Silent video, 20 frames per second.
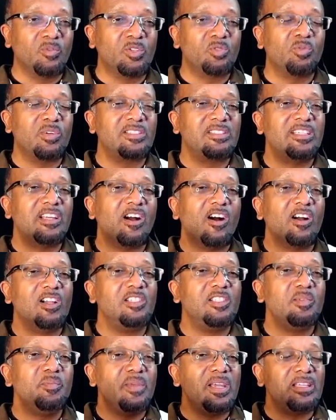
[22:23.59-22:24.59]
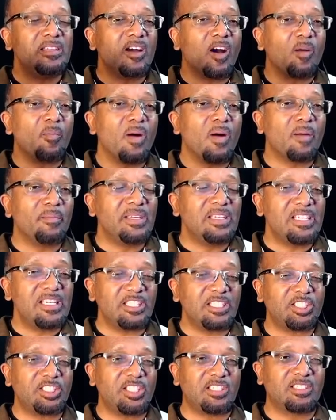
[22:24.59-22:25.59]
which was the ultimate
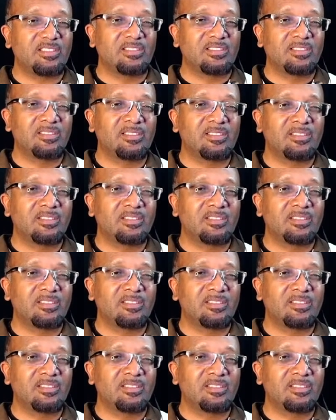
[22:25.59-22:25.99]
abomination,